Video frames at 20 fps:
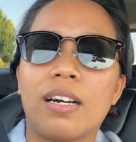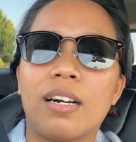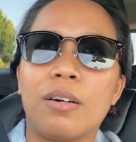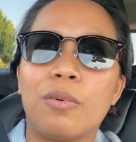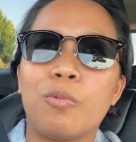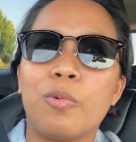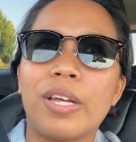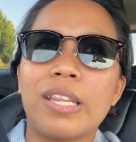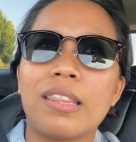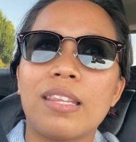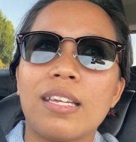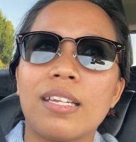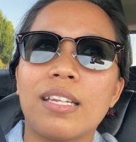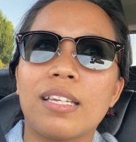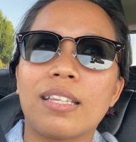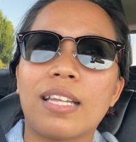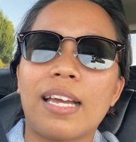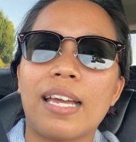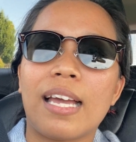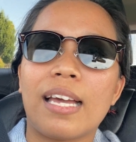One thing
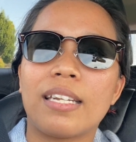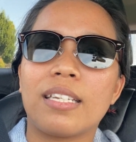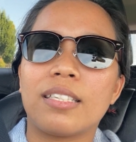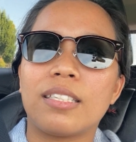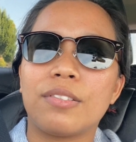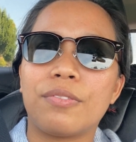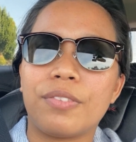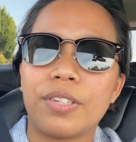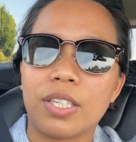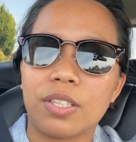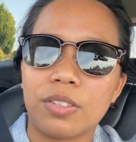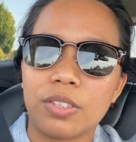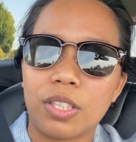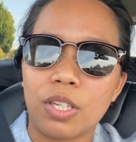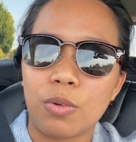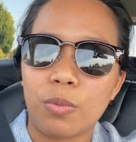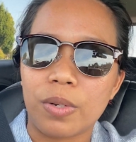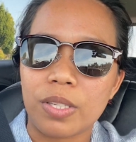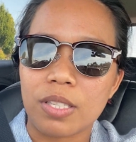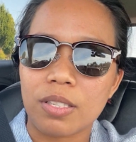that I had a
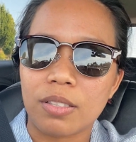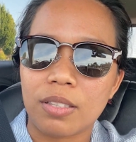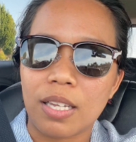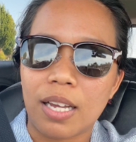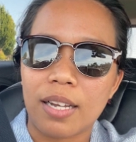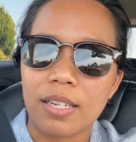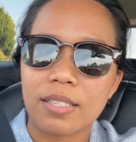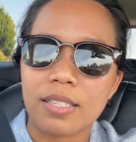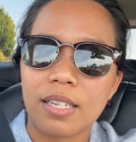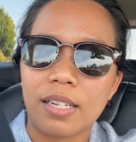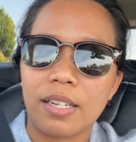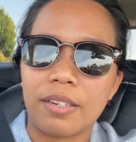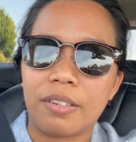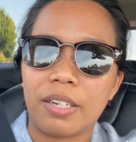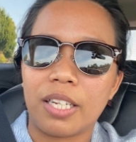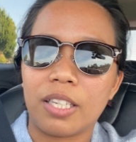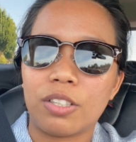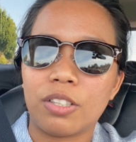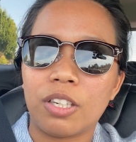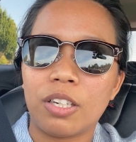difficulty was on the
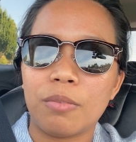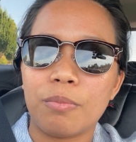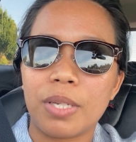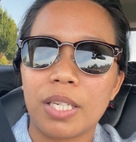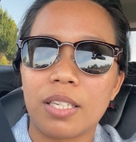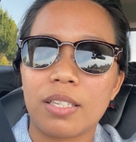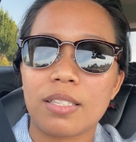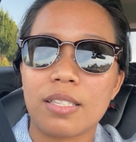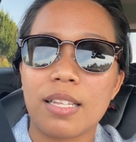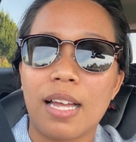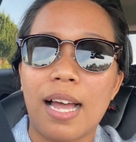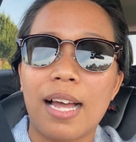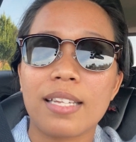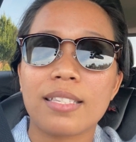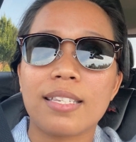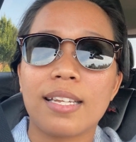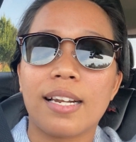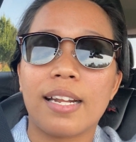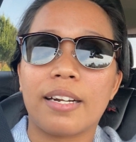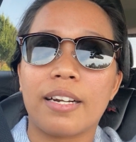accelerator because the
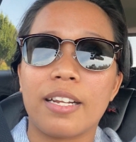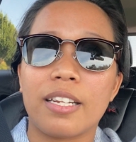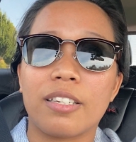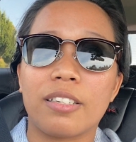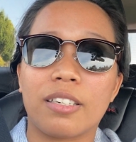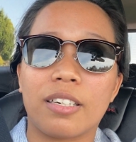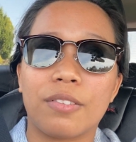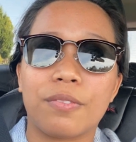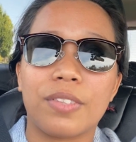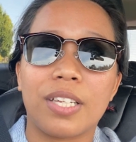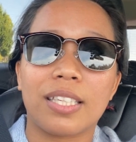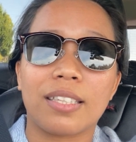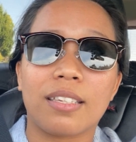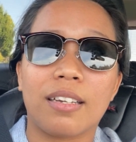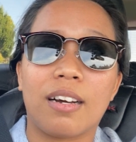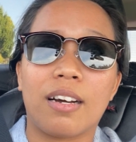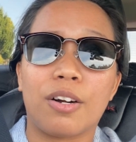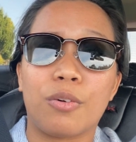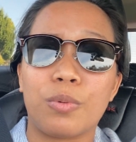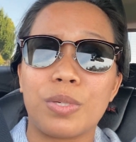accelerator of that
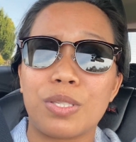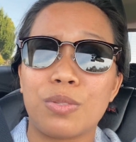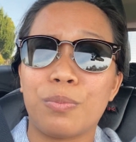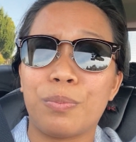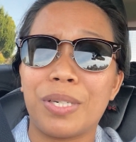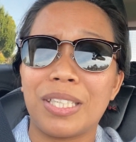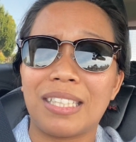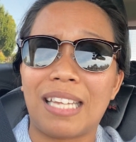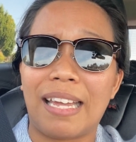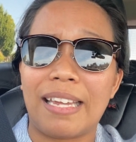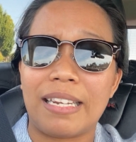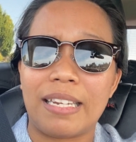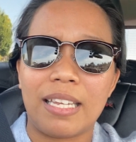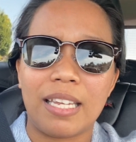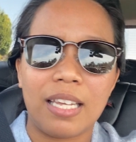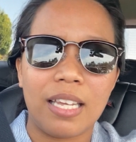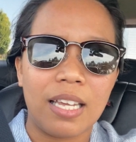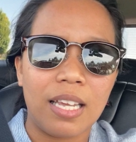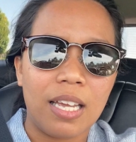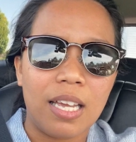car was super
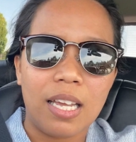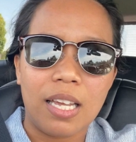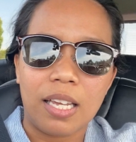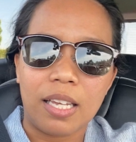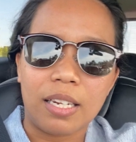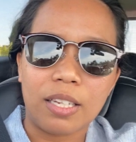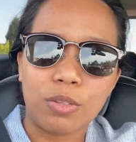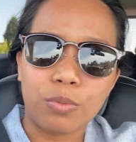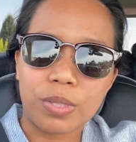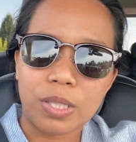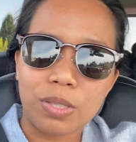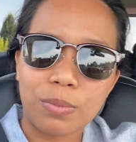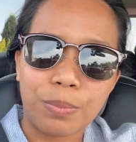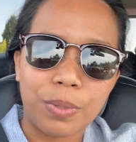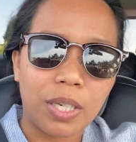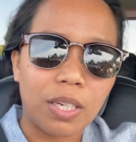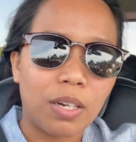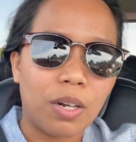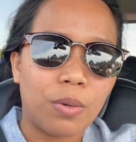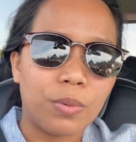tiny and it was
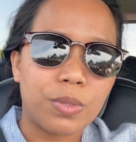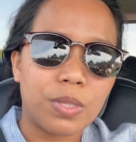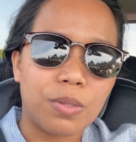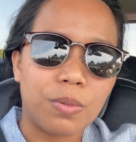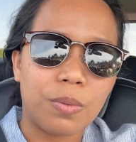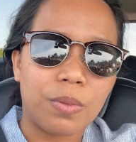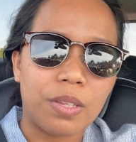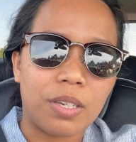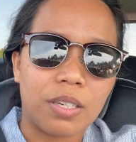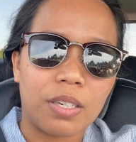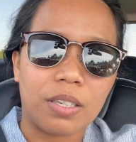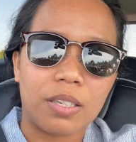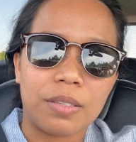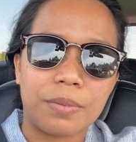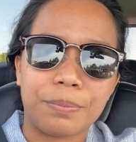super close to the...